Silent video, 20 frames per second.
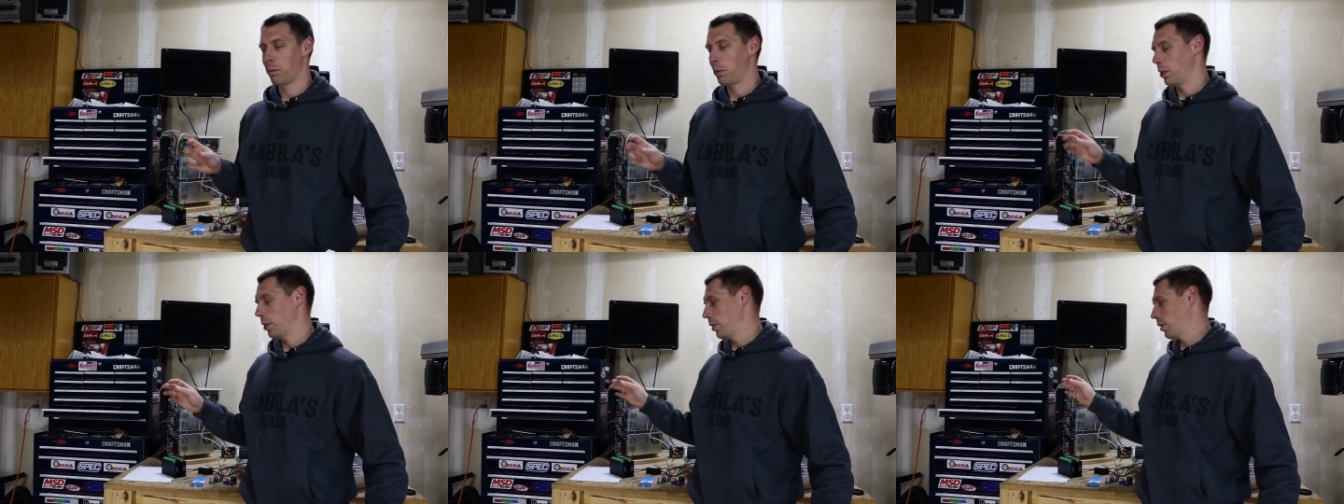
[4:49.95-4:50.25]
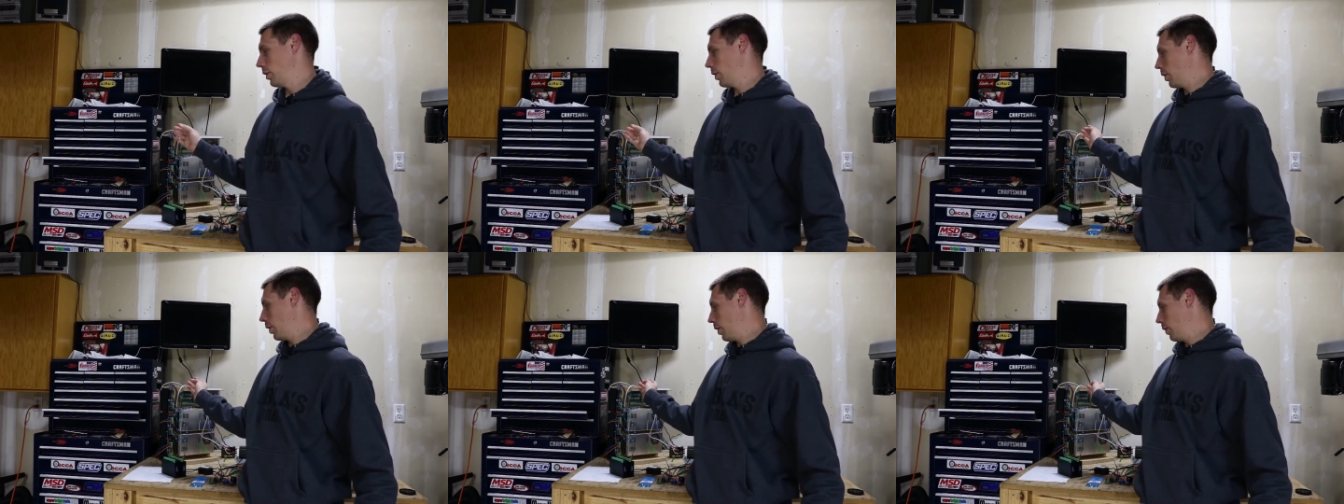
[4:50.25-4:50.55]

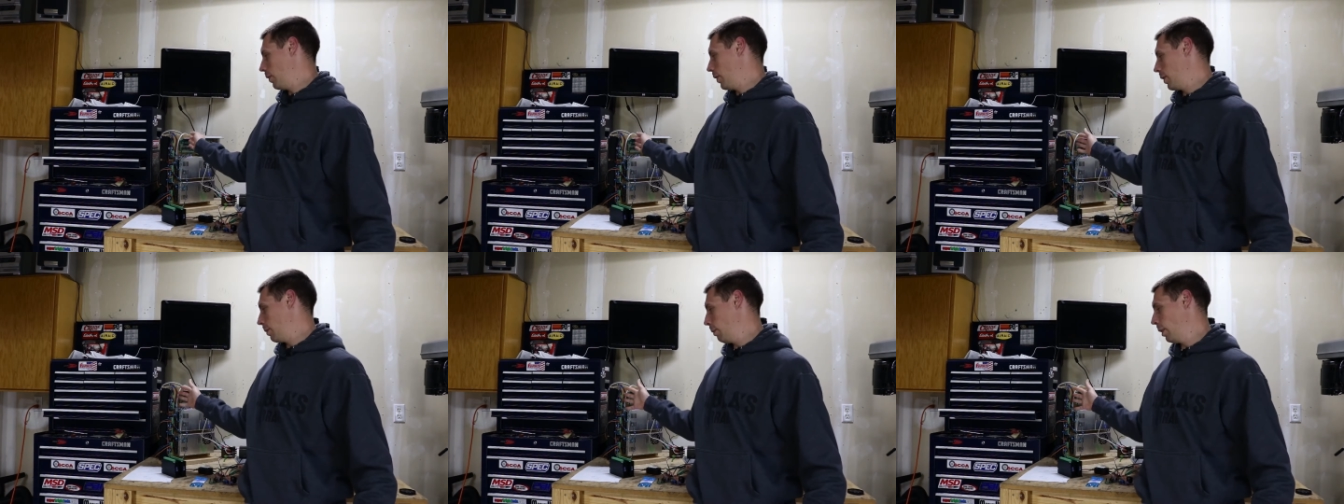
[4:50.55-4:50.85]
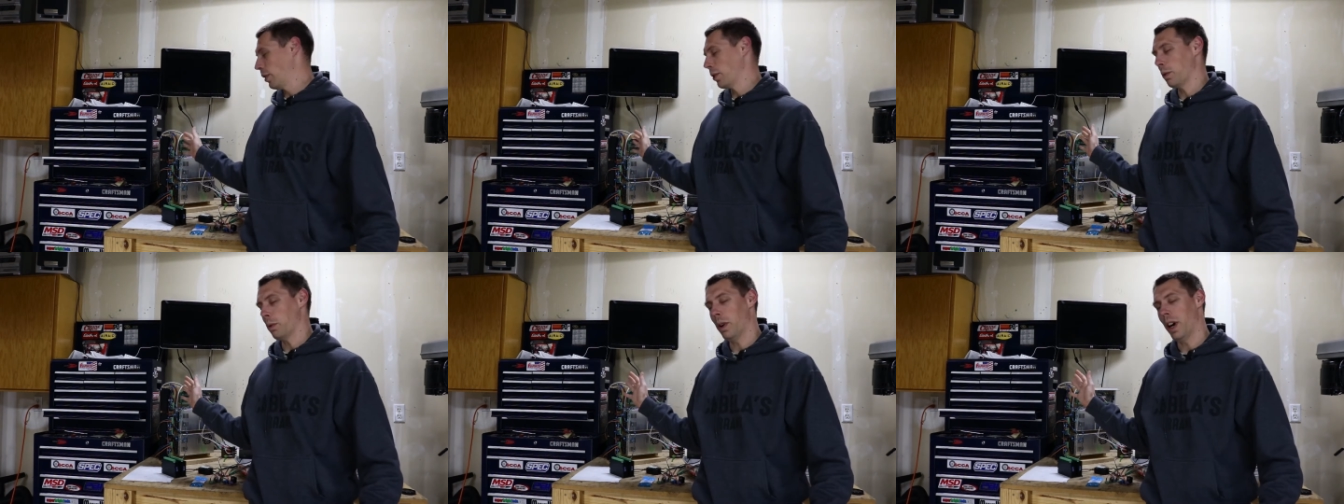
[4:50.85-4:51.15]
preserve as
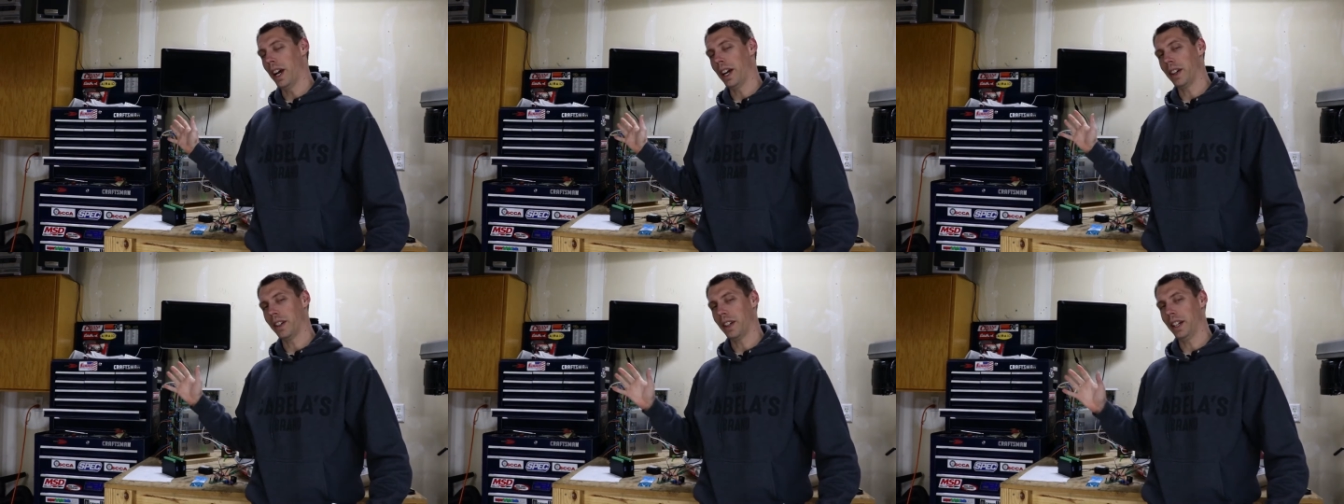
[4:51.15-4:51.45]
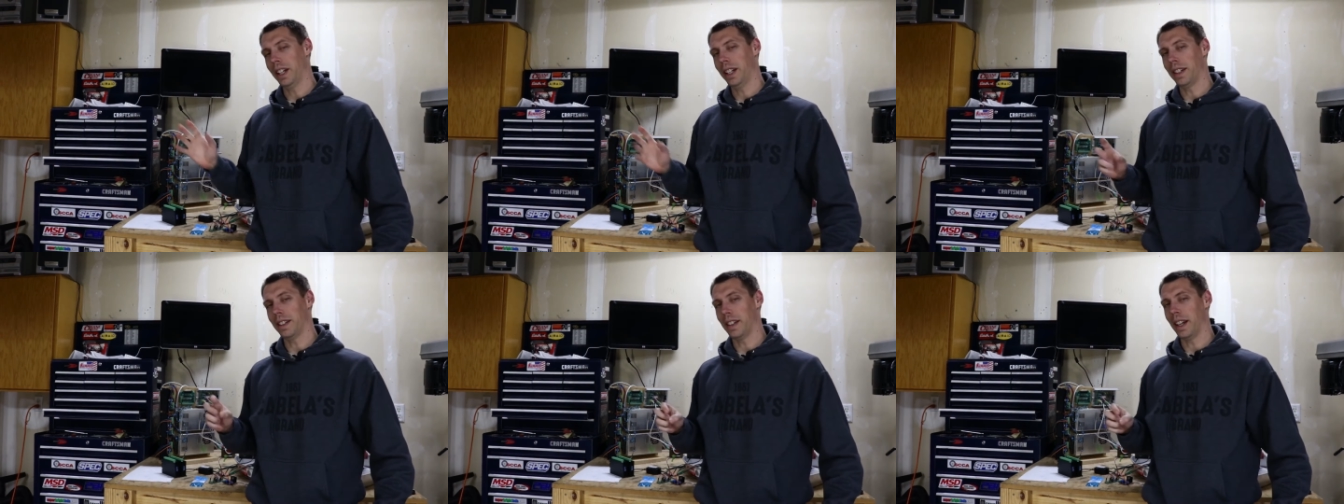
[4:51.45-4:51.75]
much
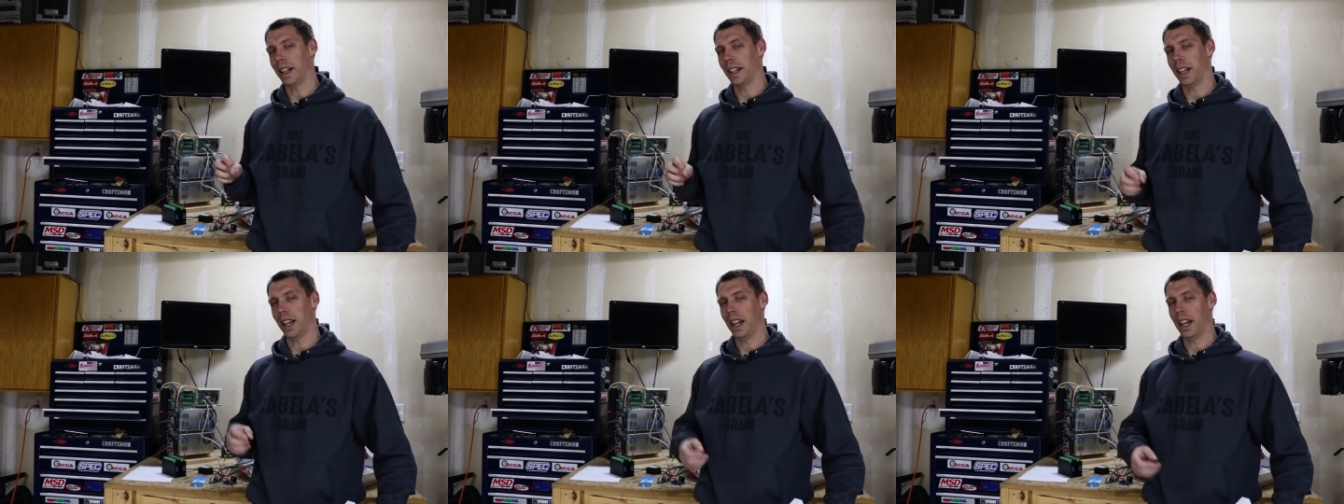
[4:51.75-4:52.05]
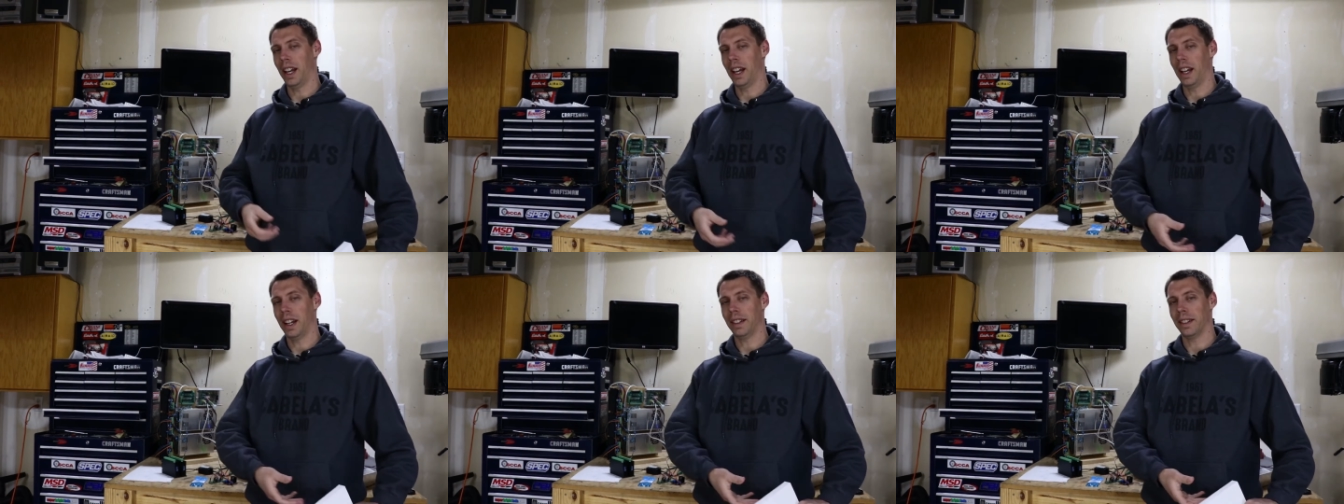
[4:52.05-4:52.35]
wiring as I
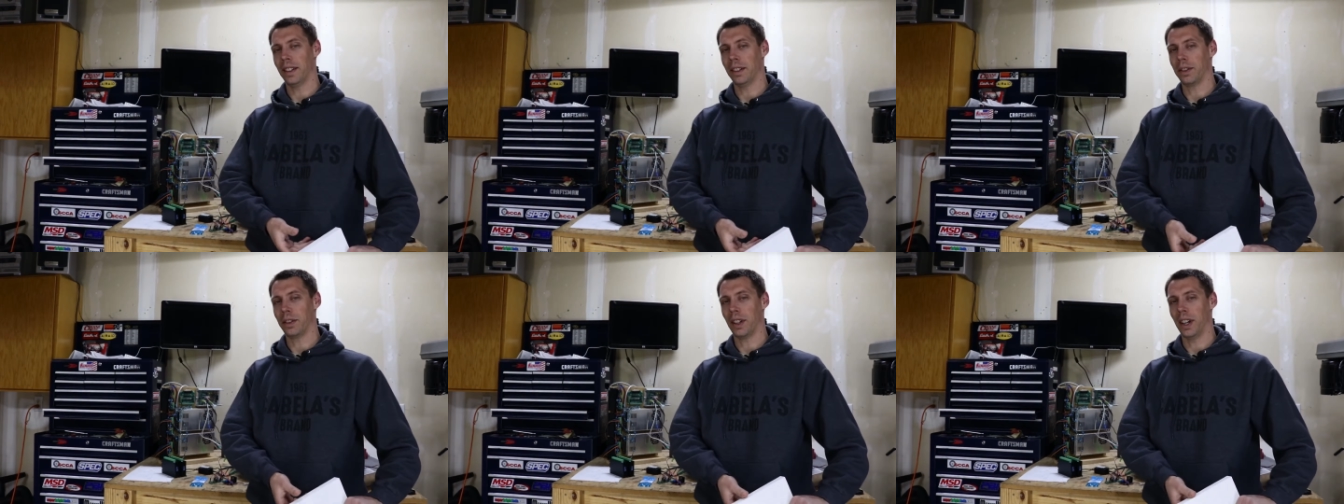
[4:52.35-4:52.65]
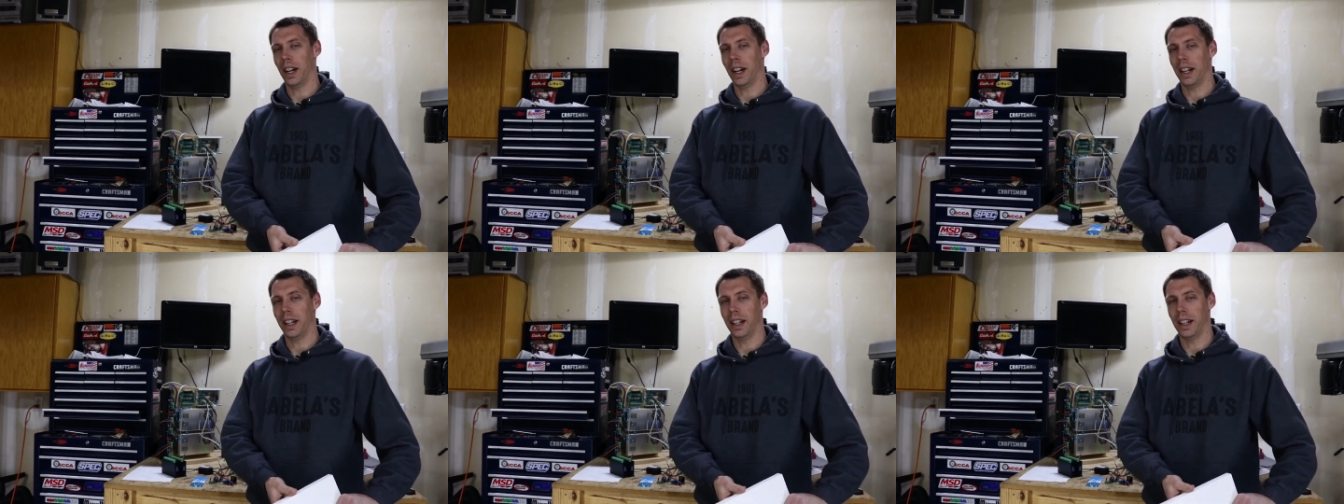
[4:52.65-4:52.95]
can to
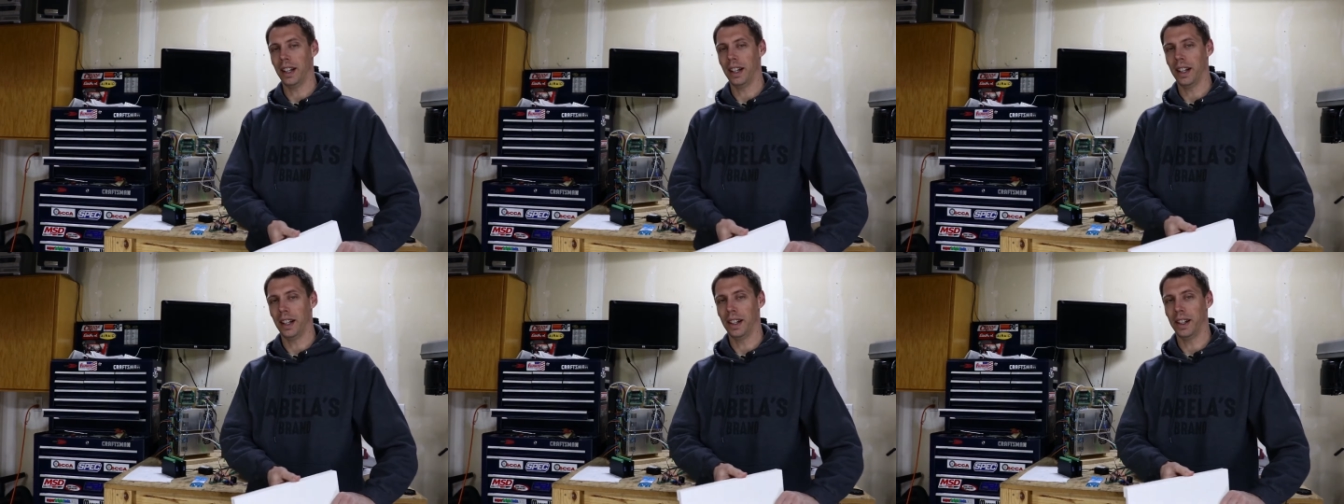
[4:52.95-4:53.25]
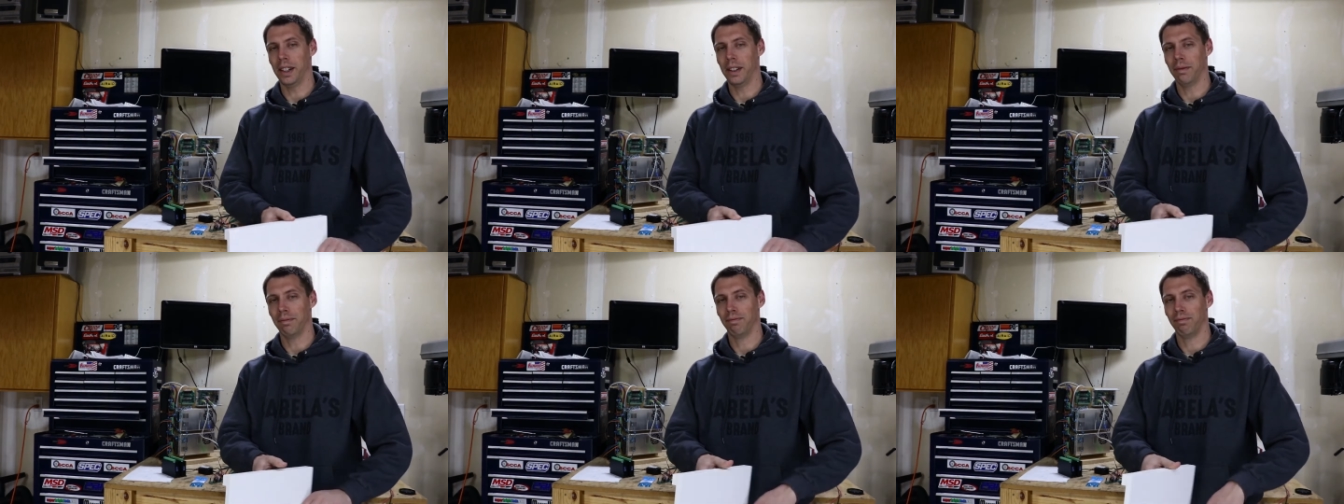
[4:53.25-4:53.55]
try and
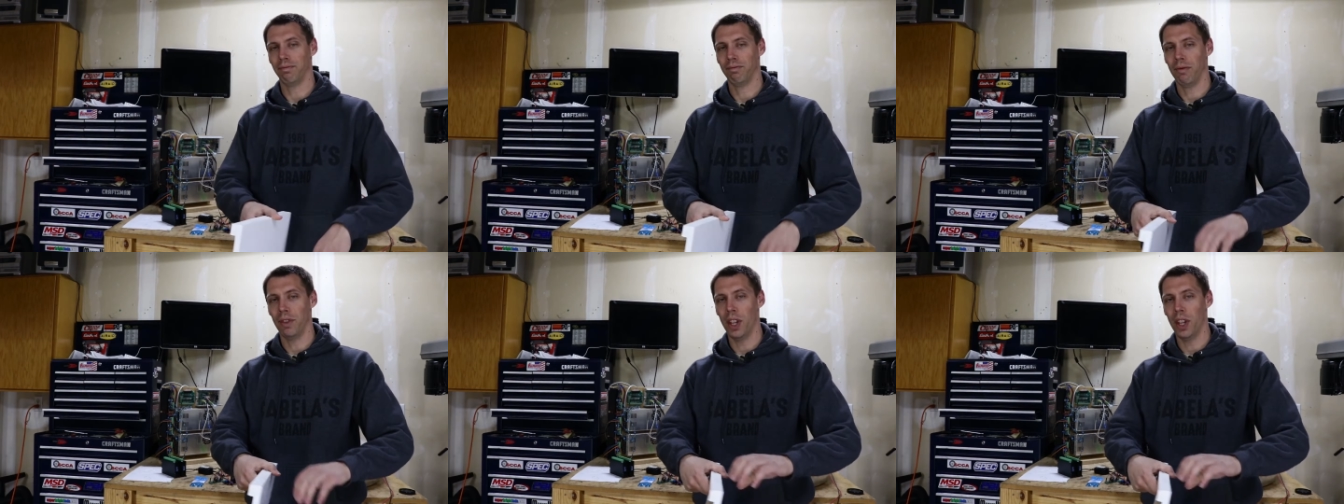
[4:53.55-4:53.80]
um,